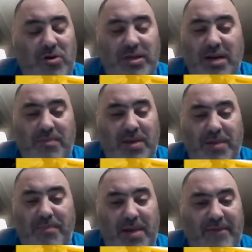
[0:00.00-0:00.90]
Moore's going to be
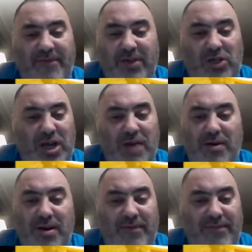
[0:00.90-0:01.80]
the
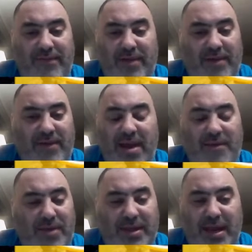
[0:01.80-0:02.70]
beneficiary of
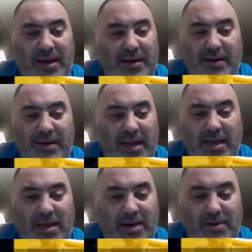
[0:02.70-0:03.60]
everything that
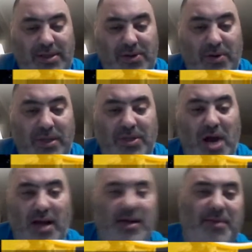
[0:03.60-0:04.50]
Kadarius Toney's
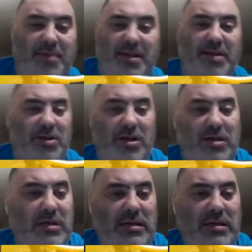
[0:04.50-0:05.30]
not going to be this year.